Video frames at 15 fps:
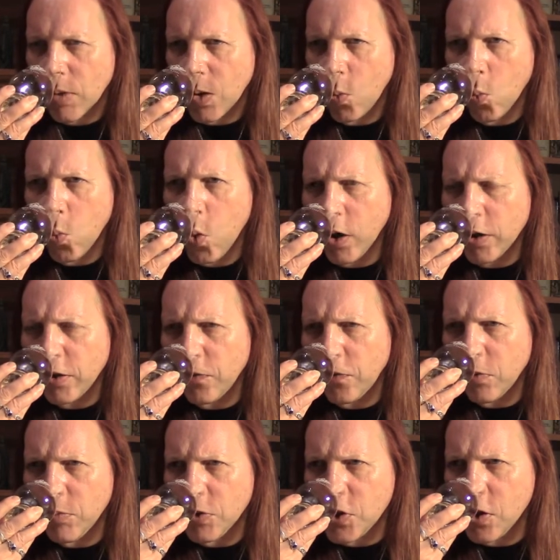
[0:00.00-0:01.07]
Wonderful
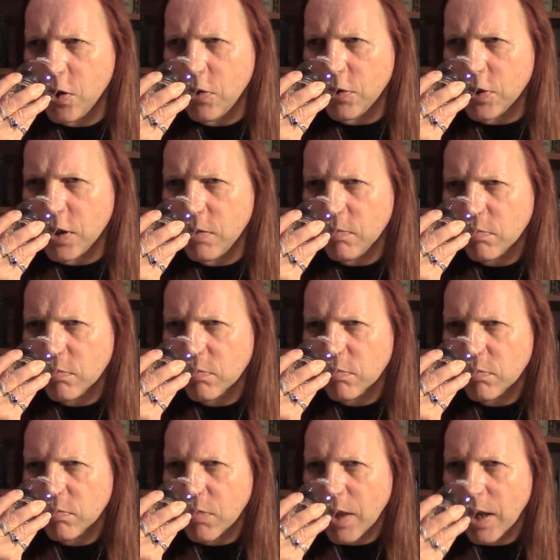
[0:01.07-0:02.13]
maturity.
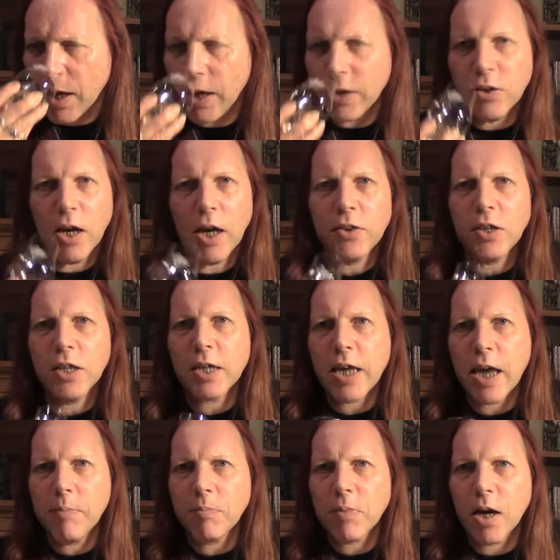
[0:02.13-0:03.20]
And the
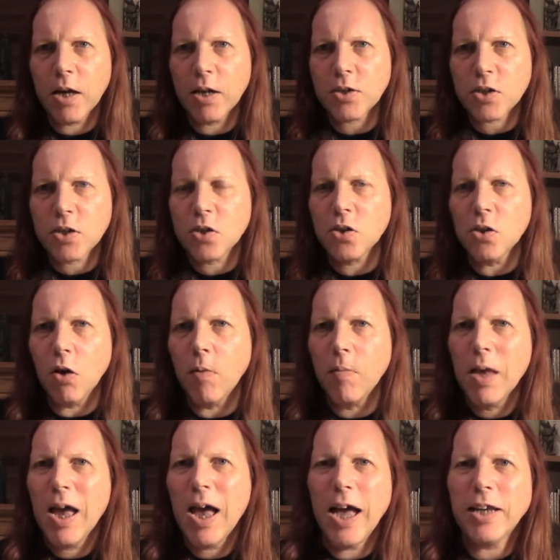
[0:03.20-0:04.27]
Ikem cask is not,
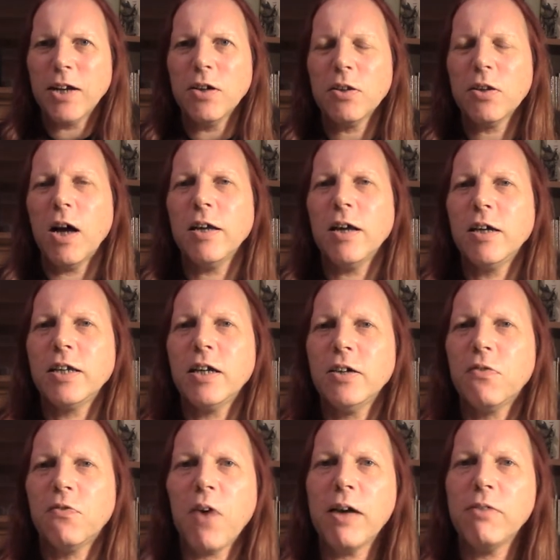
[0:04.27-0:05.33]
and I kind
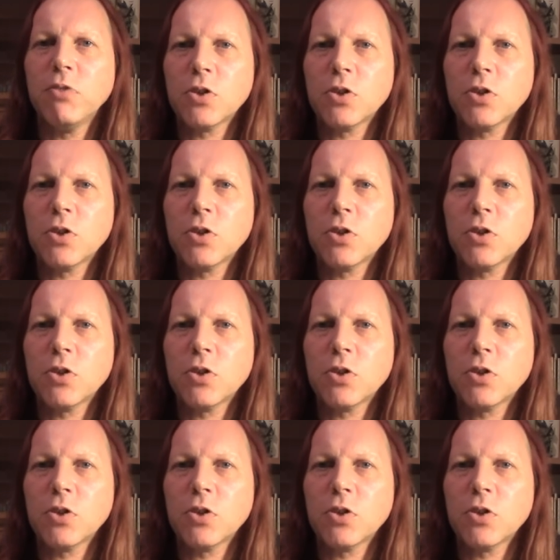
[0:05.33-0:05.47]
of found